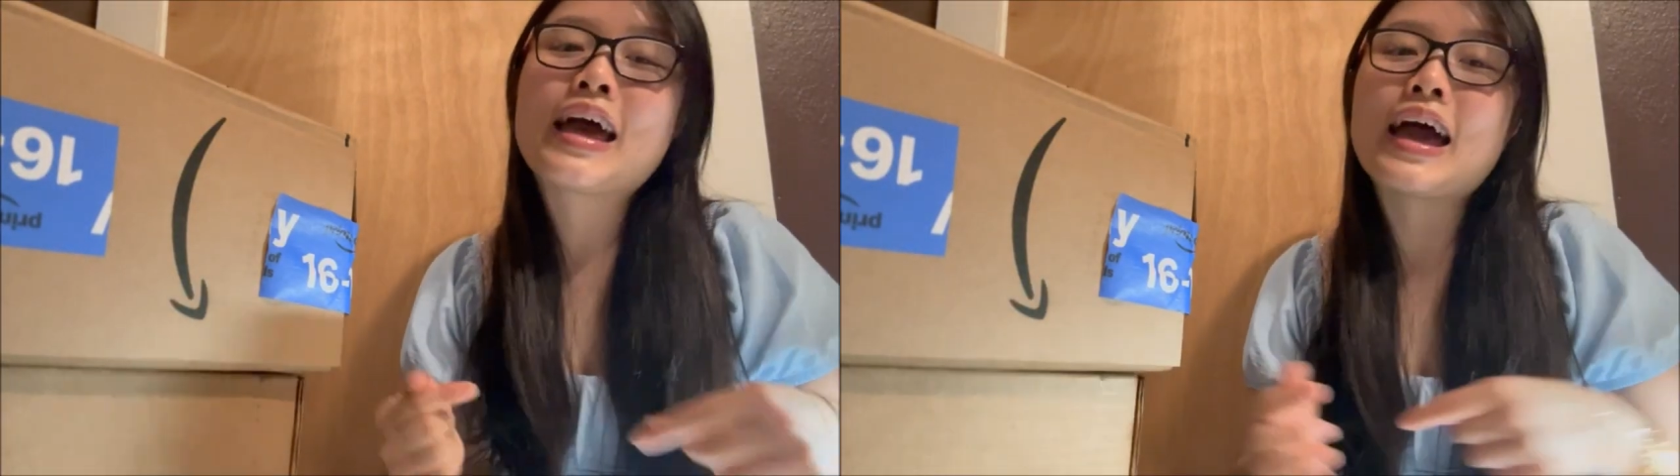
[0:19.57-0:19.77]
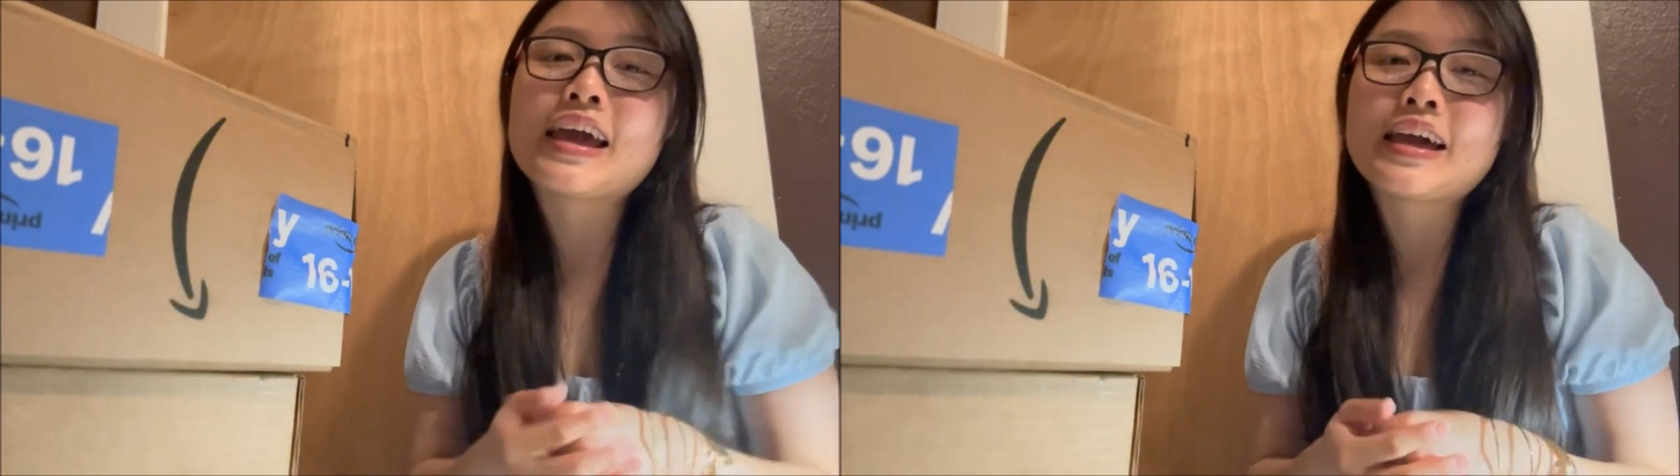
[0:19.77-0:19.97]

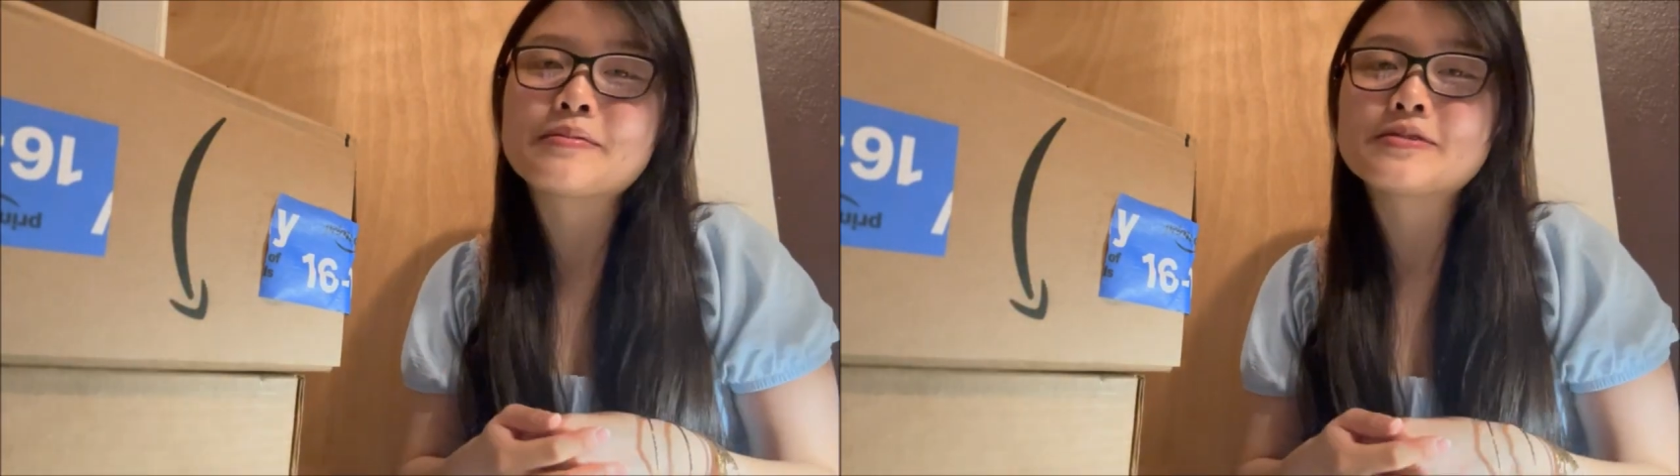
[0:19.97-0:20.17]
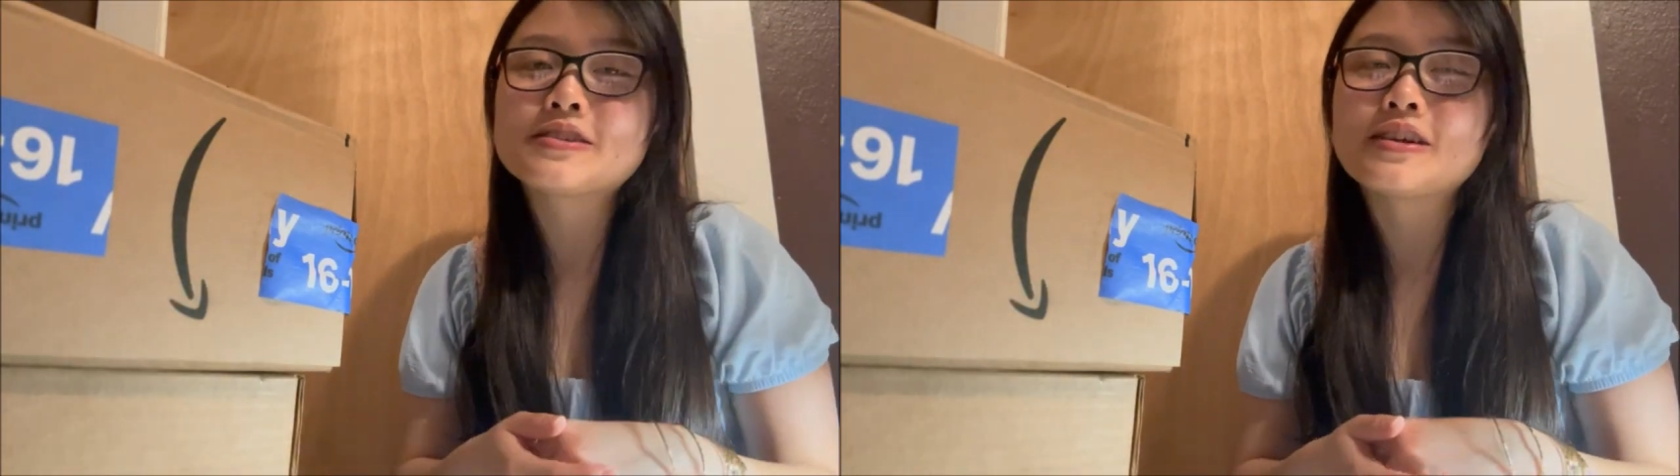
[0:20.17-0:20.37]
I
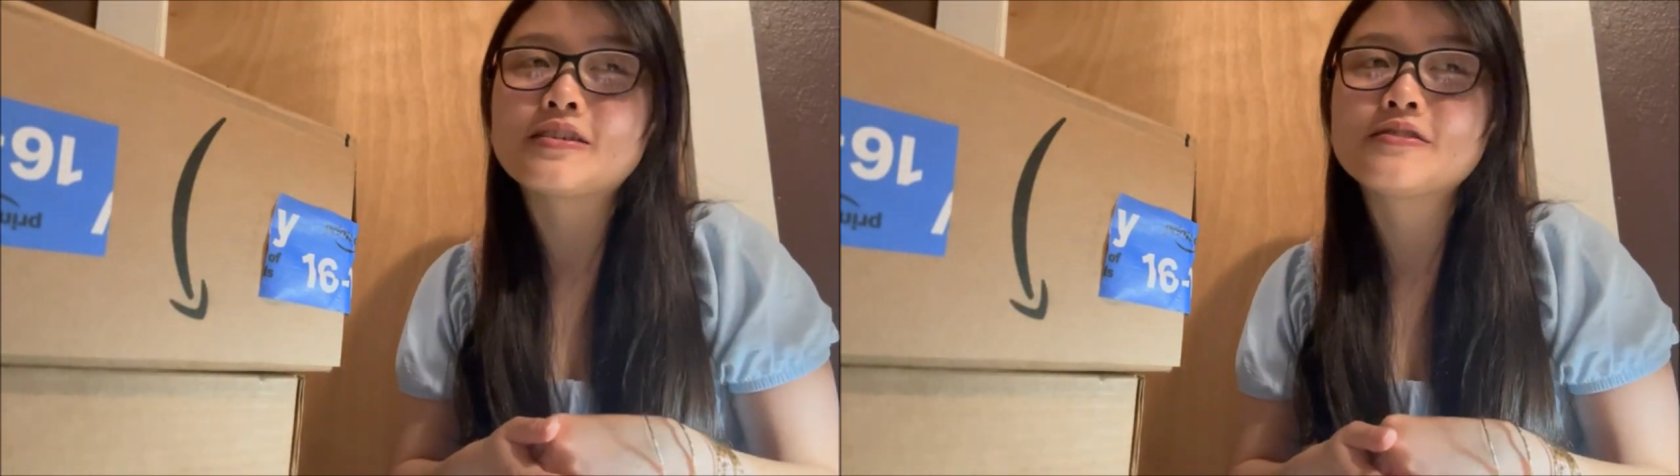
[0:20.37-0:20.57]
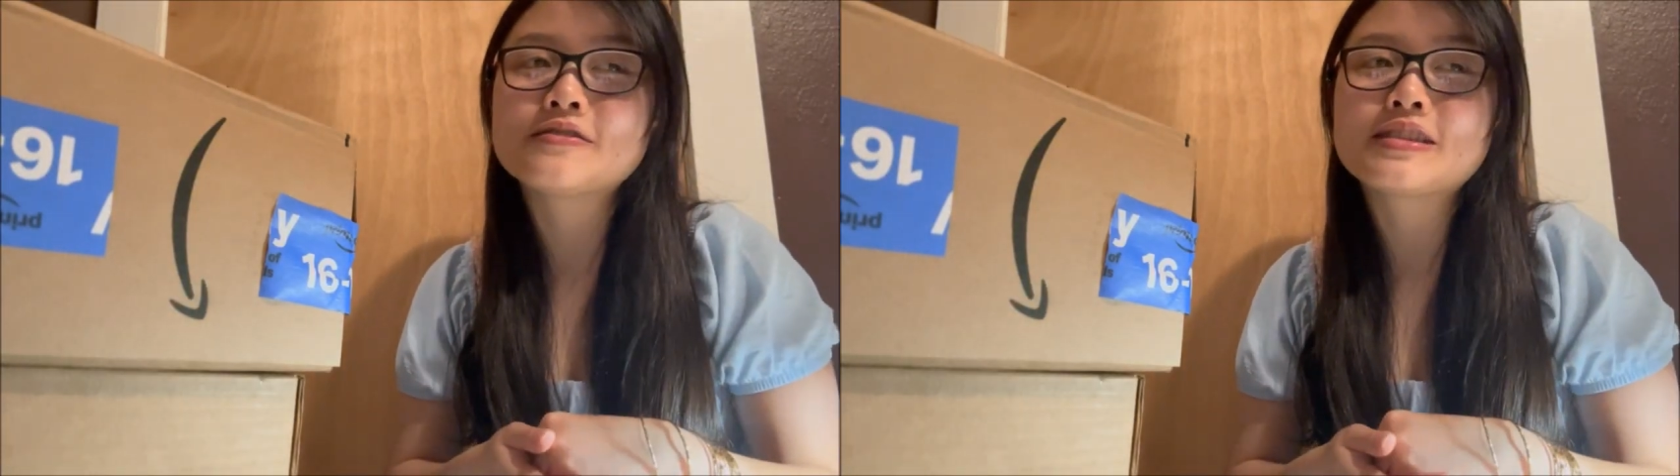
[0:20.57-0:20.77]
have
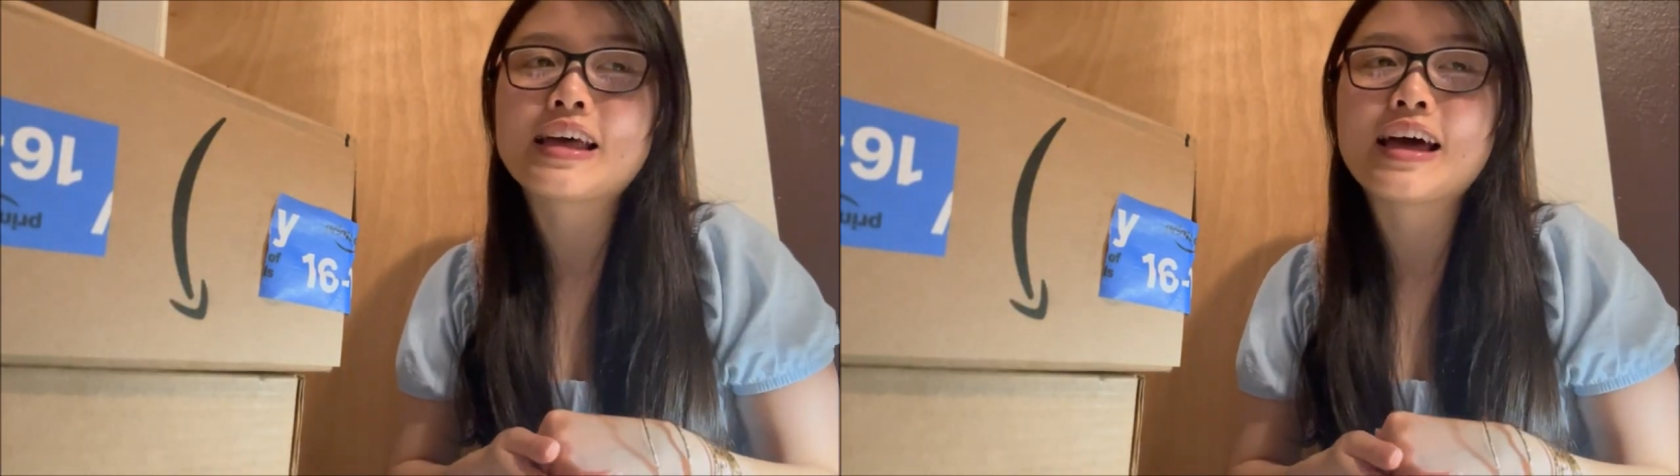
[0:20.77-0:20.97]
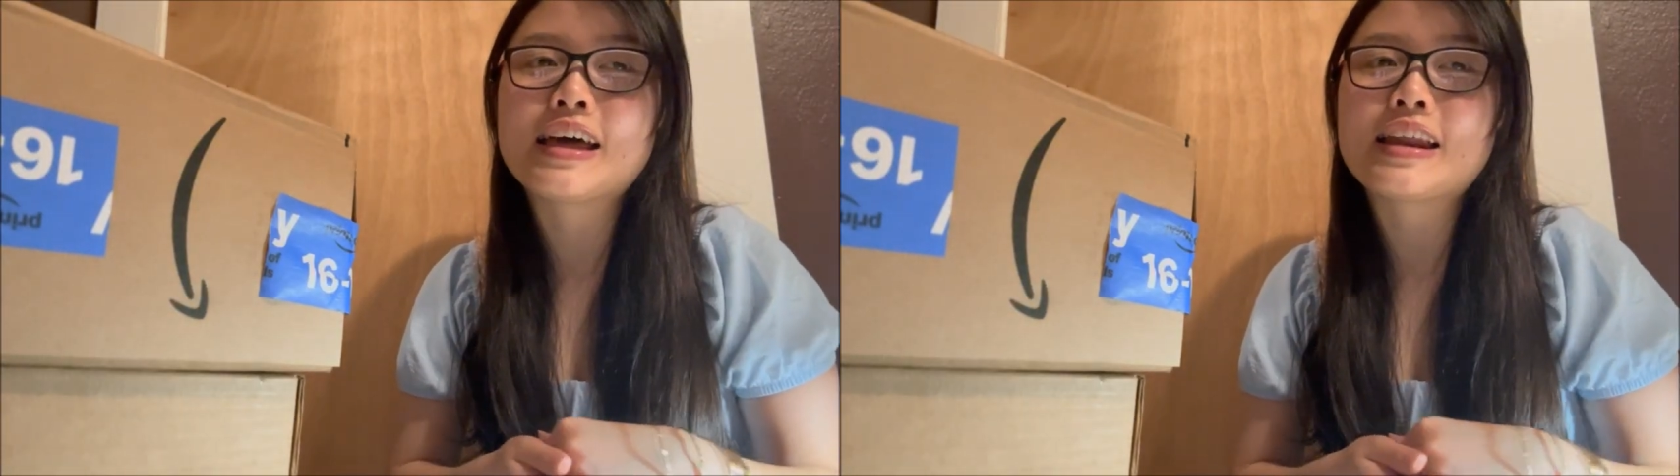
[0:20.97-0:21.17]
shown
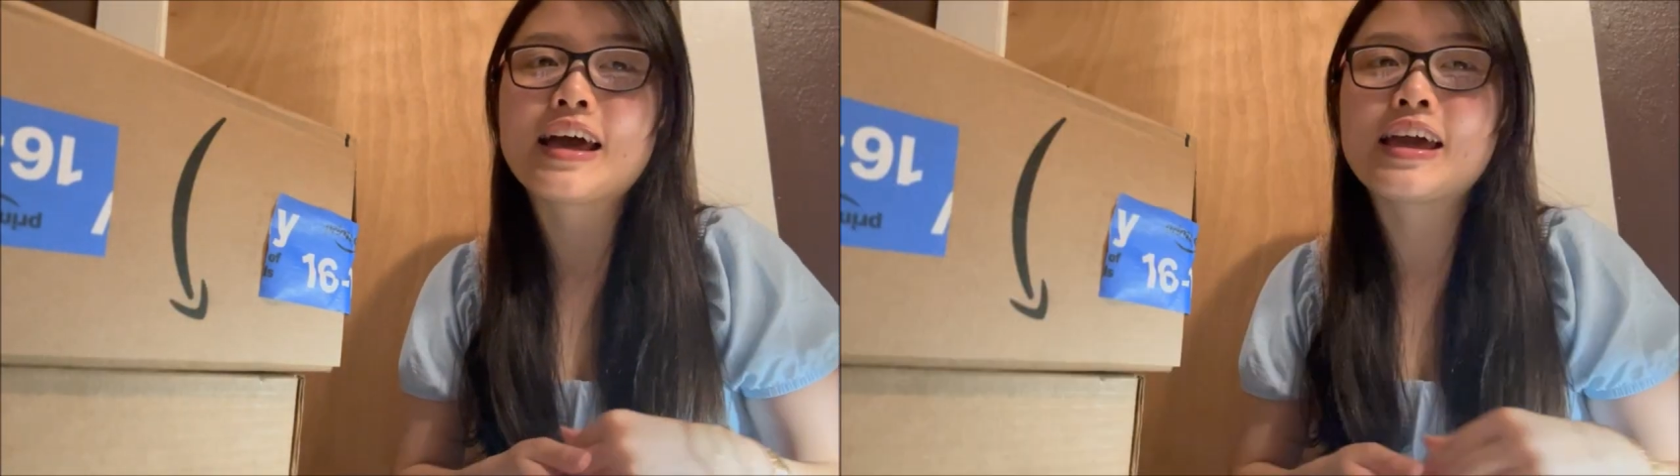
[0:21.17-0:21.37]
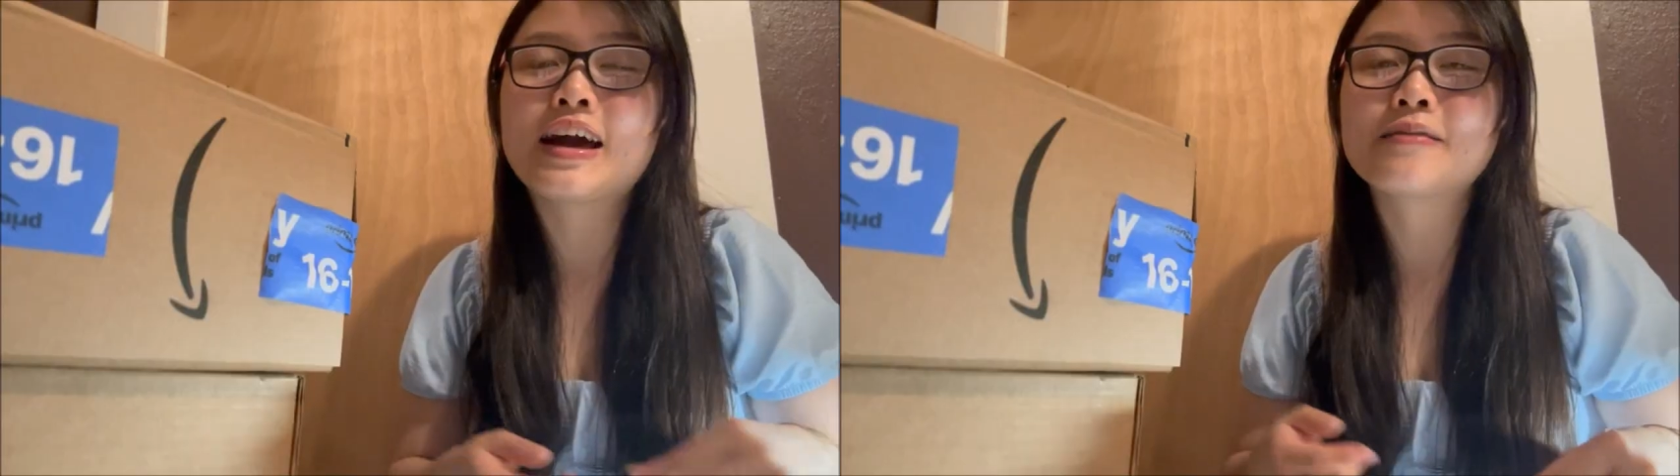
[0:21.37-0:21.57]
that
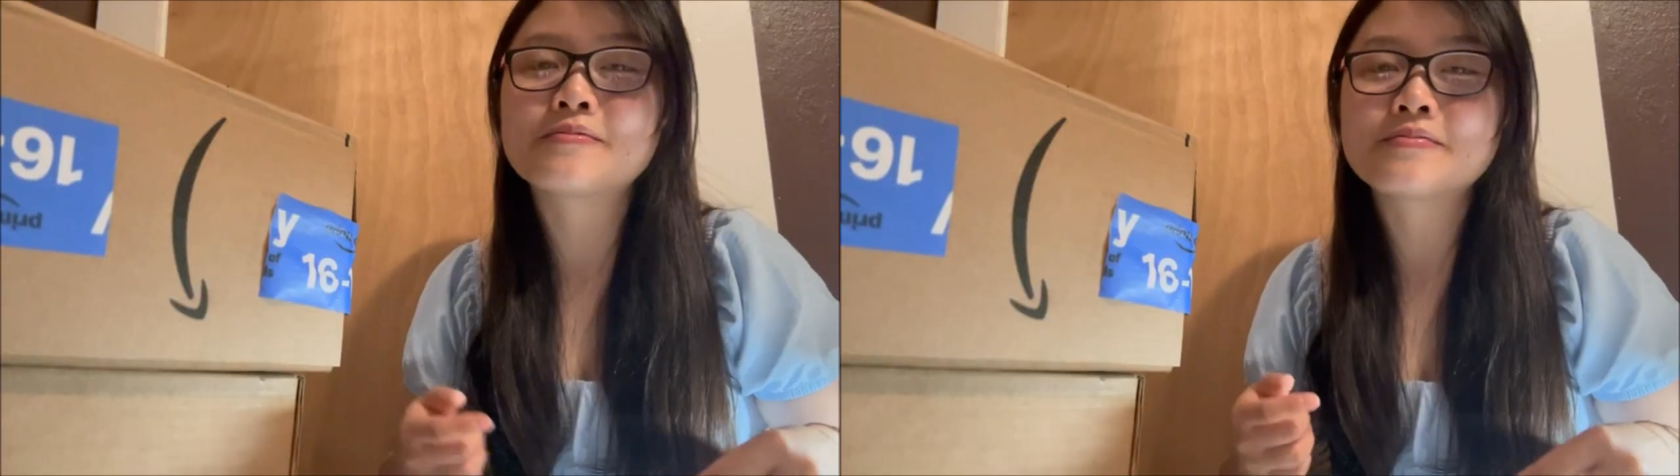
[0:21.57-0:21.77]
I have